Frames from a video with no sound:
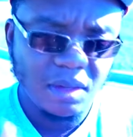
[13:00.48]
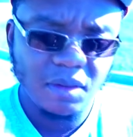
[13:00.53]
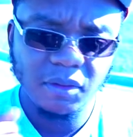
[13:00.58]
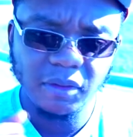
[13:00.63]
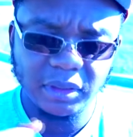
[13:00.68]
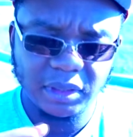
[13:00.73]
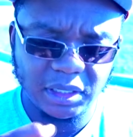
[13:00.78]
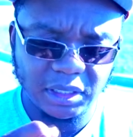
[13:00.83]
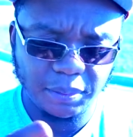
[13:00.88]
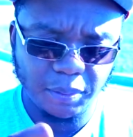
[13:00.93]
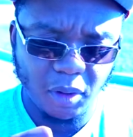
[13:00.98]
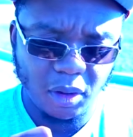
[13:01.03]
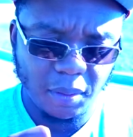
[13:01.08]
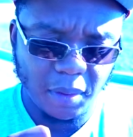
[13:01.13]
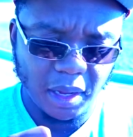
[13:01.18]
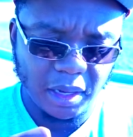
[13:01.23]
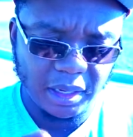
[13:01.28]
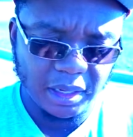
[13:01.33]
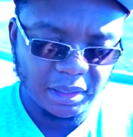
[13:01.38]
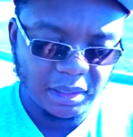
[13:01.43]
What this
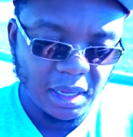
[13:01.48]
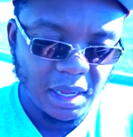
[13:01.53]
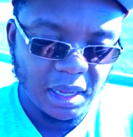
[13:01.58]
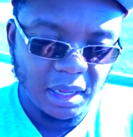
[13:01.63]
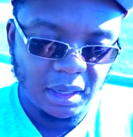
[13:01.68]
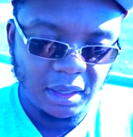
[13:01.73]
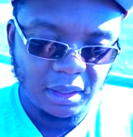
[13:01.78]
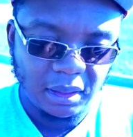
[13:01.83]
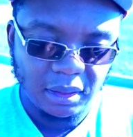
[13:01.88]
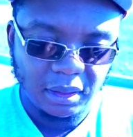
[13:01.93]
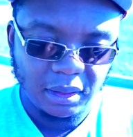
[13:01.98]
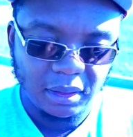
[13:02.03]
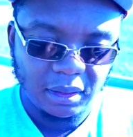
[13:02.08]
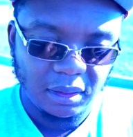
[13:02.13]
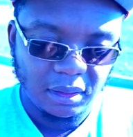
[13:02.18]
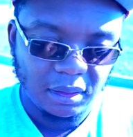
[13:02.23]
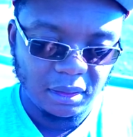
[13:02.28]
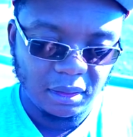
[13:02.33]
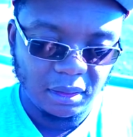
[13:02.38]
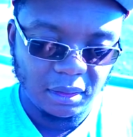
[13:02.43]
Pokemon is.
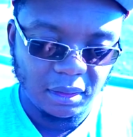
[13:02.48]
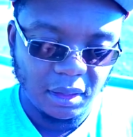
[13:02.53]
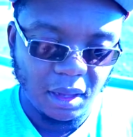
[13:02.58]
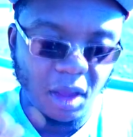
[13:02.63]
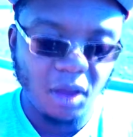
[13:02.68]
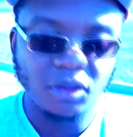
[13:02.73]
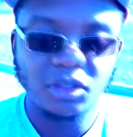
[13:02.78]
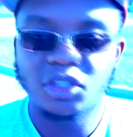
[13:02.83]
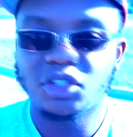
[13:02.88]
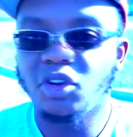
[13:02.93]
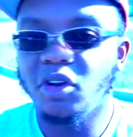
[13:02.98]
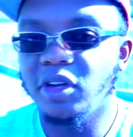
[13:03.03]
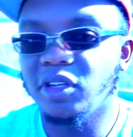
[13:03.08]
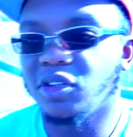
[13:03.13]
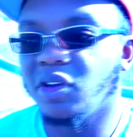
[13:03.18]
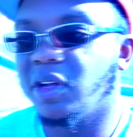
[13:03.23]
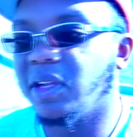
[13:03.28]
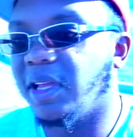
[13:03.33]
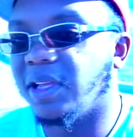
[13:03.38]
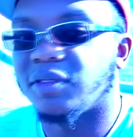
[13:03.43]
Oh, it's a
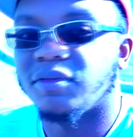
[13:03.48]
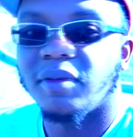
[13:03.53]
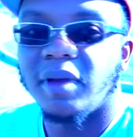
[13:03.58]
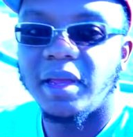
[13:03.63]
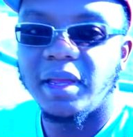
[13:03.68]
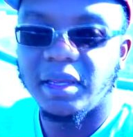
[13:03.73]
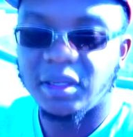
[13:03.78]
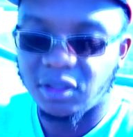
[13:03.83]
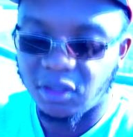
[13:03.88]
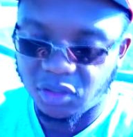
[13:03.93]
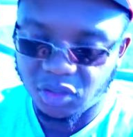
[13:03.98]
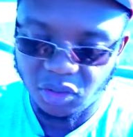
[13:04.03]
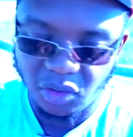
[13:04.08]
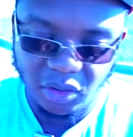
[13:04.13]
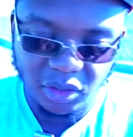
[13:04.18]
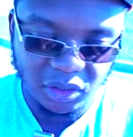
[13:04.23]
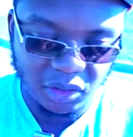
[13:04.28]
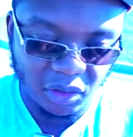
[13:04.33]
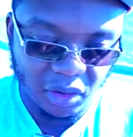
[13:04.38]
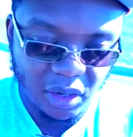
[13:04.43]
Charizard, that's right, it's a
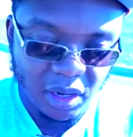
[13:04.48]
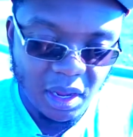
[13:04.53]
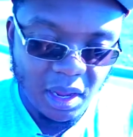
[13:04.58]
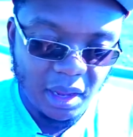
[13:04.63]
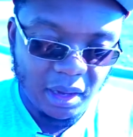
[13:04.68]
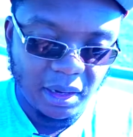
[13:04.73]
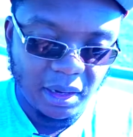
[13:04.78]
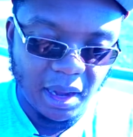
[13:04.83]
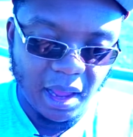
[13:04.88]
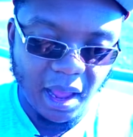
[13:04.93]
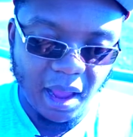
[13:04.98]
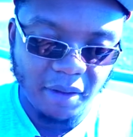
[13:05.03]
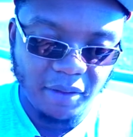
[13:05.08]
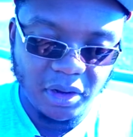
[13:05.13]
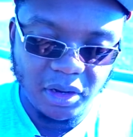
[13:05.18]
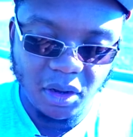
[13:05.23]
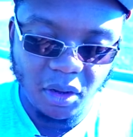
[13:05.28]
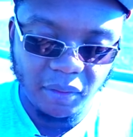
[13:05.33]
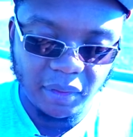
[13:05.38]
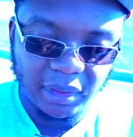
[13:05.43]
Charizard. Now, I
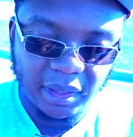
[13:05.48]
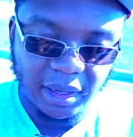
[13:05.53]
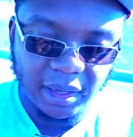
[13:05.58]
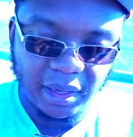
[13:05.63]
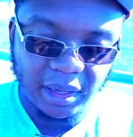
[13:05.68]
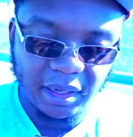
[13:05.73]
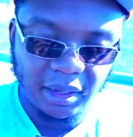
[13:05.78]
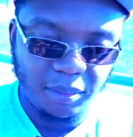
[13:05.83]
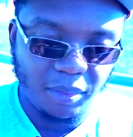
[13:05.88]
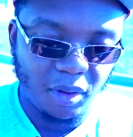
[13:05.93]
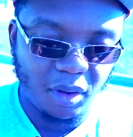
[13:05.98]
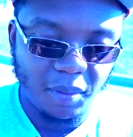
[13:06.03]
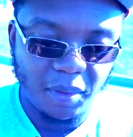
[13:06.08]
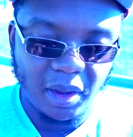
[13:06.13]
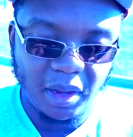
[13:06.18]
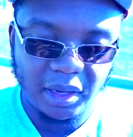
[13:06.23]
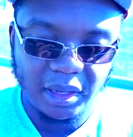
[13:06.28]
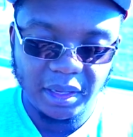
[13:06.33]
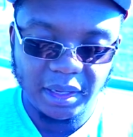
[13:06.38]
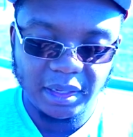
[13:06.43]
already know what that other
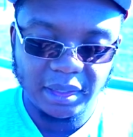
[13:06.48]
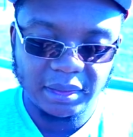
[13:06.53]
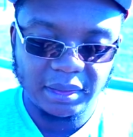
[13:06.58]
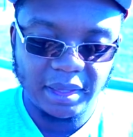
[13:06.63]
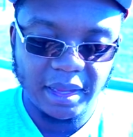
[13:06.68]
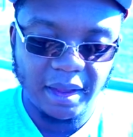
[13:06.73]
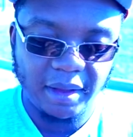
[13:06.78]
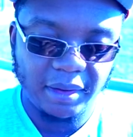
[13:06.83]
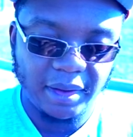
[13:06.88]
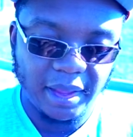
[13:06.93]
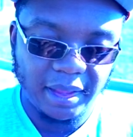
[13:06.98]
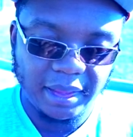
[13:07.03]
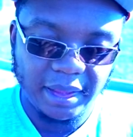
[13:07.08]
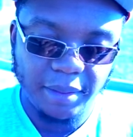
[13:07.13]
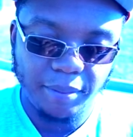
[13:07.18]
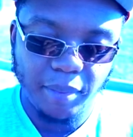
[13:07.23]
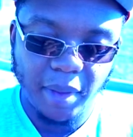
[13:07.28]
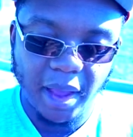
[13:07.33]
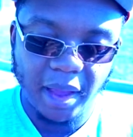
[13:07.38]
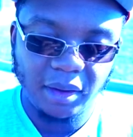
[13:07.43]
Pokemon is down at
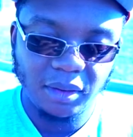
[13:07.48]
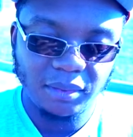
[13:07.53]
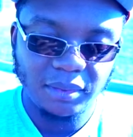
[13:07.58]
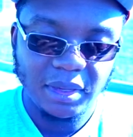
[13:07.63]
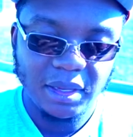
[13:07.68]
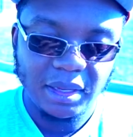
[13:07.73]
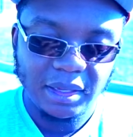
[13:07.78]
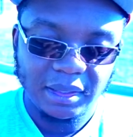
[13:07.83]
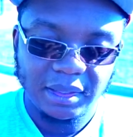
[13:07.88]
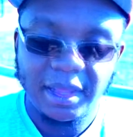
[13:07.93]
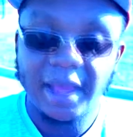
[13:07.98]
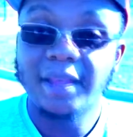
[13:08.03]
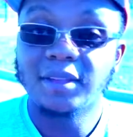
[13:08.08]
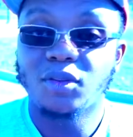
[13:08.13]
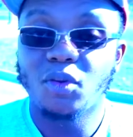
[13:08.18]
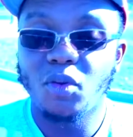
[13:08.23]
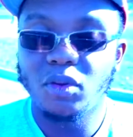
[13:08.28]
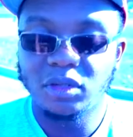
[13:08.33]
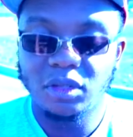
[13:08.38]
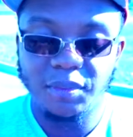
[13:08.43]
the bottom. That's
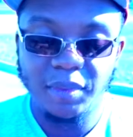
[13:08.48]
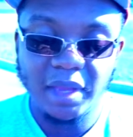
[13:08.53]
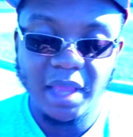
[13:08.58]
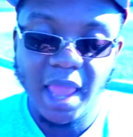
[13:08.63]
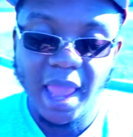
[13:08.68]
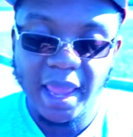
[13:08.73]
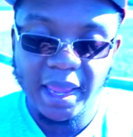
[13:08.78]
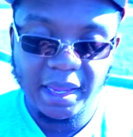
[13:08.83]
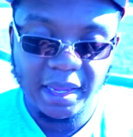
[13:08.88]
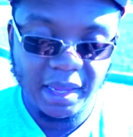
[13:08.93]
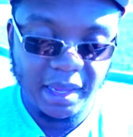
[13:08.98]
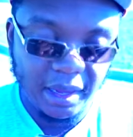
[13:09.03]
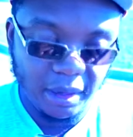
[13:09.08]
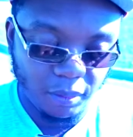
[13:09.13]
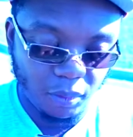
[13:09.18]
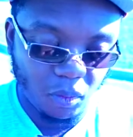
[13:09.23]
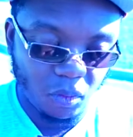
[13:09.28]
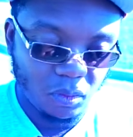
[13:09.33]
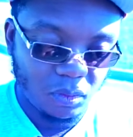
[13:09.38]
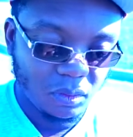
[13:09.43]
going to be a
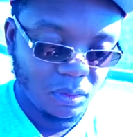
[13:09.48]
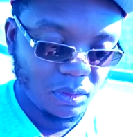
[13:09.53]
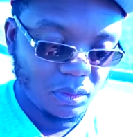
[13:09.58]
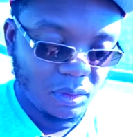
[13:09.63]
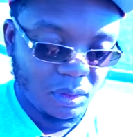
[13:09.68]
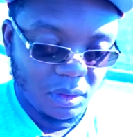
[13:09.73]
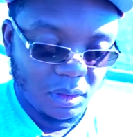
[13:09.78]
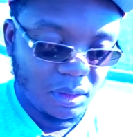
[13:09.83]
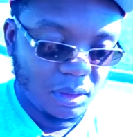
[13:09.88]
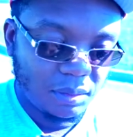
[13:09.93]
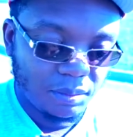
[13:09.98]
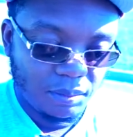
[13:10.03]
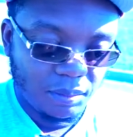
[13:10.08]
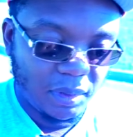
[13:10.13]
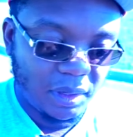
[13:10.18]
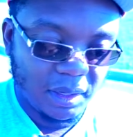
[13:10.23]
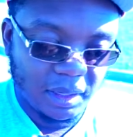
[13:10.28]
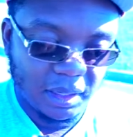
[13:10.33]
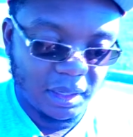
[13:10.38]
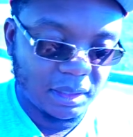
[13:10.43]
Gible,
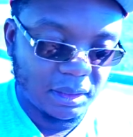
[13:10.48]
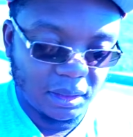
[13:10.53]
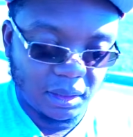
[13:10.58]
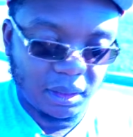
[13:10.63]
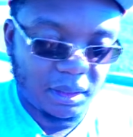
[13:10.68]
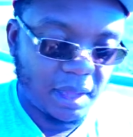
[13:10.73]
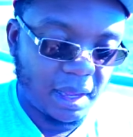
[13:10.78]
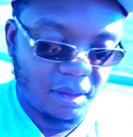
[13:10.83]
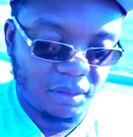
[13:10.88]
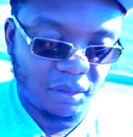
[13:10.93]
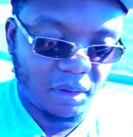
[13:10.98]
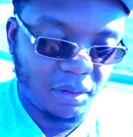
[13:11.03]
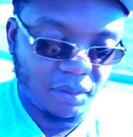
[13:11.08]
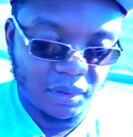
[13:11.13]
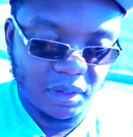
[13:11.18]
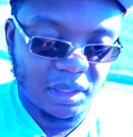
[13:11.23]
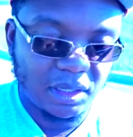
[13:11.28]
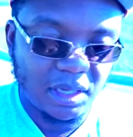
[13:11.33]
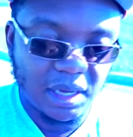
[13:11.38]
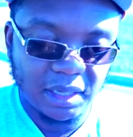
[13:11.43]
because uh, that's what it
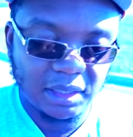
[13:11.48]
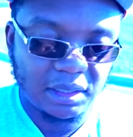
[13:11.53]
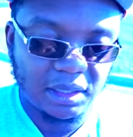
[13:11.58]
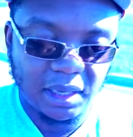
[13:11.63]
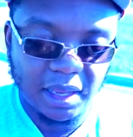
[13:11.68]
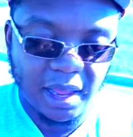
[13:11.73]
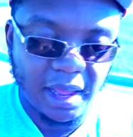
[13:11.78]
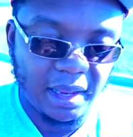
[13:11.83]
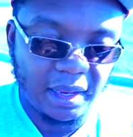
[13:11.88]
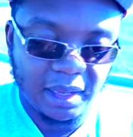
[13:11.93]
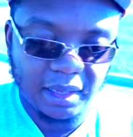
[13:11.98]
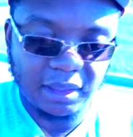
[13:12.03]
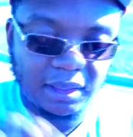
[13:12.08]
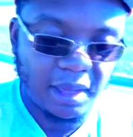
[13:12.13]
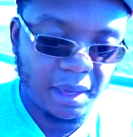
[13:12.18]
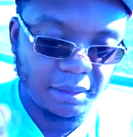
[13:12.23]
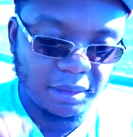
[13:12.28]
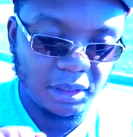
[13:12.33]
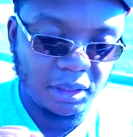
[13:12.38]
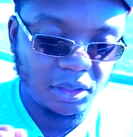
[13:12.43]
was yesterday. Let's
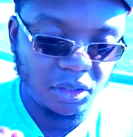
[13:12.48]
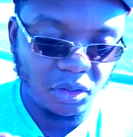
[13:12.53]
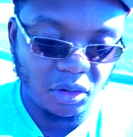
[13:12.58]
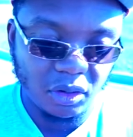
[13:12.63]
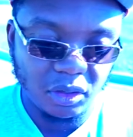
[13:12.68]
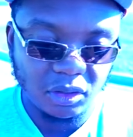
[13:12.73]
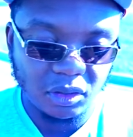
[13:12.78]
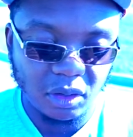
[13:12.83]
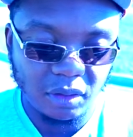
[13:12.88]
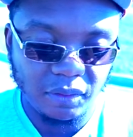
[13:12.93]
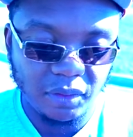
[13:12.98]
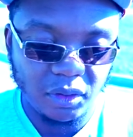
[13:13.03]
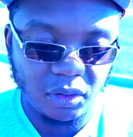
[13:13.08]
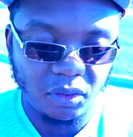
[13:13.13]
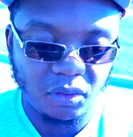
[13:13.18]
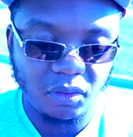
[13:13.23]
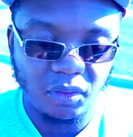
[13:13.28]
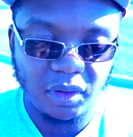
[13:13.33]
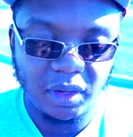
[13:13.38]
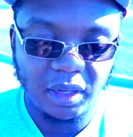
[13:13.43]
capture the Charizard real
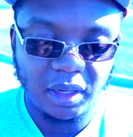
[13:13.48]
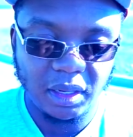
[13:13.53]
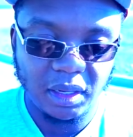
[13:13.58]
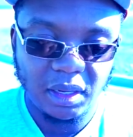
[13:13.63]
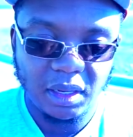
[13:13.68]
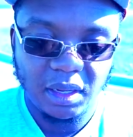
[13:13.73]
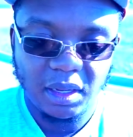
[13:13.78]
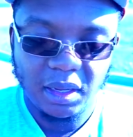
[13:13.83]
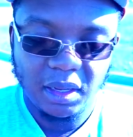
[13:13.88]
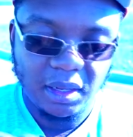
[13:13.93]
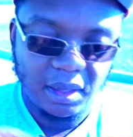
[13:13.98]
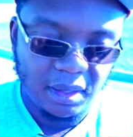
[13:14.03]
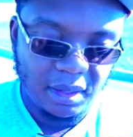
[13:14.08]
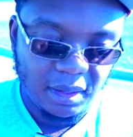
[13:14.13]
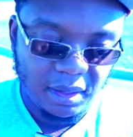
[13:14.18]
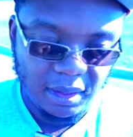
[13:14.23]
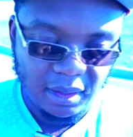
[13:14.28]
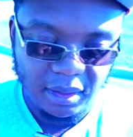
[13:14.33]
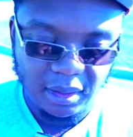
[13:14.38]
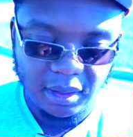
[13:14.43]
quick.
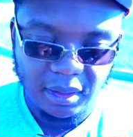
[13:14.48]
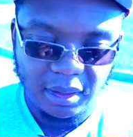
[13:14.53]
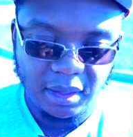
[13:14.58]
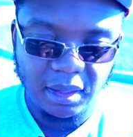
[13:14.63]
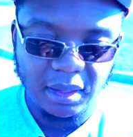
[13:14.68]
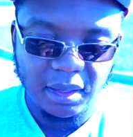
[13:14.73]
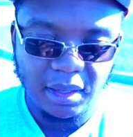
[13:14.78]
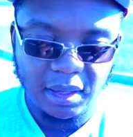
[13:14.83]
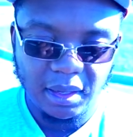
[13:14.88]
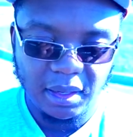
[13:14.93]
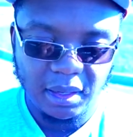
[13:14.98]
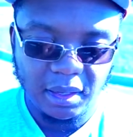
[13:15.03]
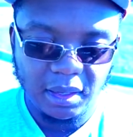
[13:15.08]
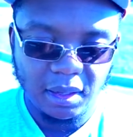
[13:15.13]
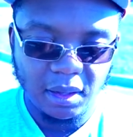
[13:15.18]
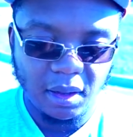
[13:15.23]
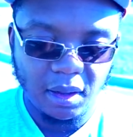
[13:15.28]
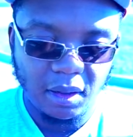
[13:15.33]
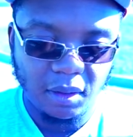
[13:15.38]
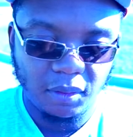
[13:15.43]
And
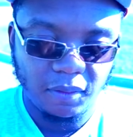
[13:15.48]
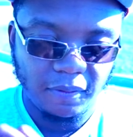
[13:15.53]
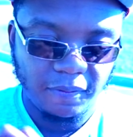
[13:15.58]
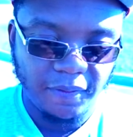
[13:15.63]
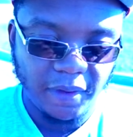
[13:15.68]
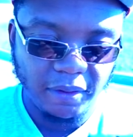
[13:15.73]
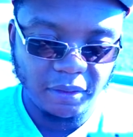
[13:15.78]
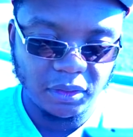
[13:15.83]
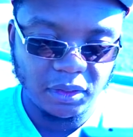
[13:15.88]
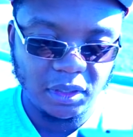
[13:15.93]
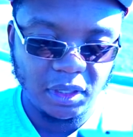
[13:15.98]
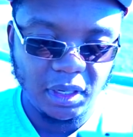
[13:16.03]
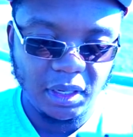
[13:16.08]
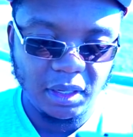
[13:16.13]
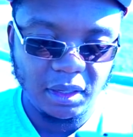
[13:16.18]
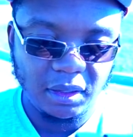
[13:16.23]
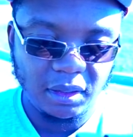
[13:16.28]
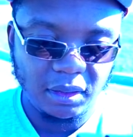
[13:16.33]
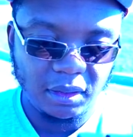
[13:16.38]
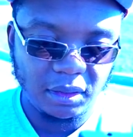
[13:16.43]
then, oh,
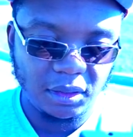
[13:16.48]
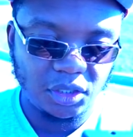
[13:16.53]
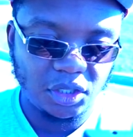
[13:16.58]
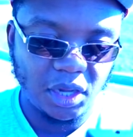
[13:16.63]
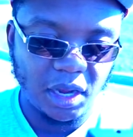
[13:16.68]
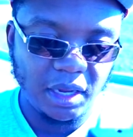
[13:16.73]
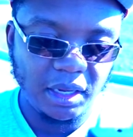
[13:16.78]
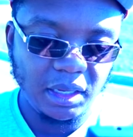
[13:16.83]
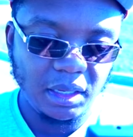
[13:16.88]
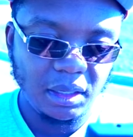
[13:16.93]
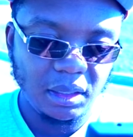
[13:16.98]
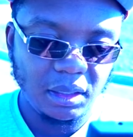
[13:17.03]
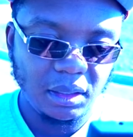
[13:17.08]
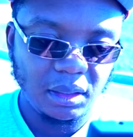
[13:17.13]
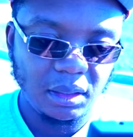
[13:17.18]
Ferroseed. Shiny?